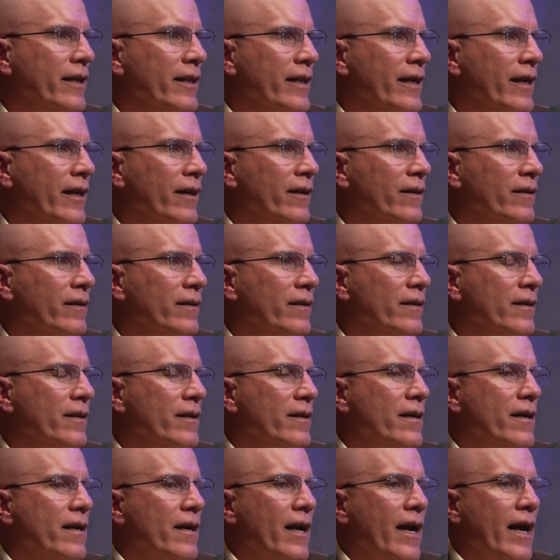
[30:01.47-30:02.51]
there.
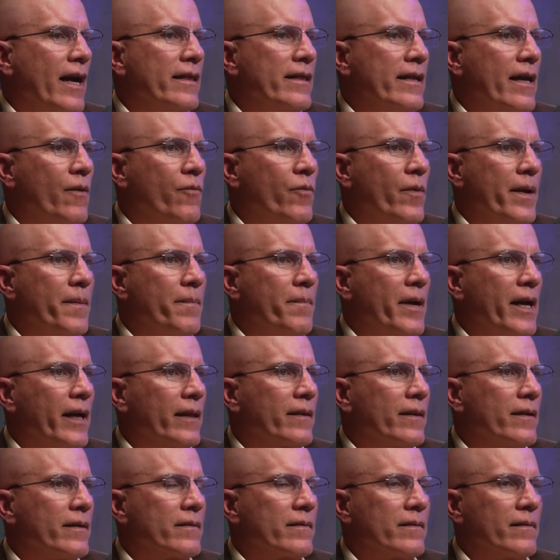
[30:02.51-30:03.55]
And then we met
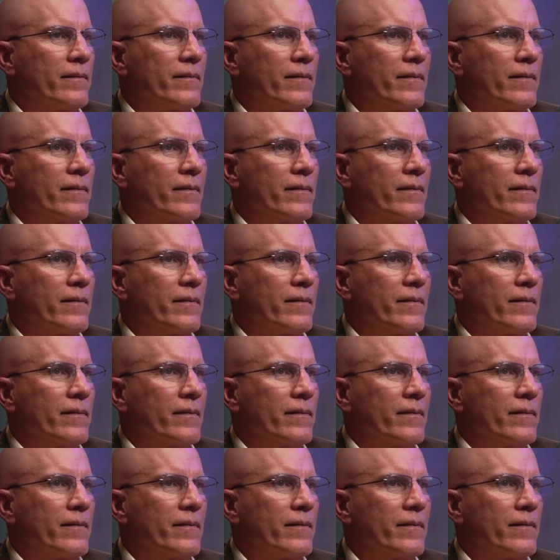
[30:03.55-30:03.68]
this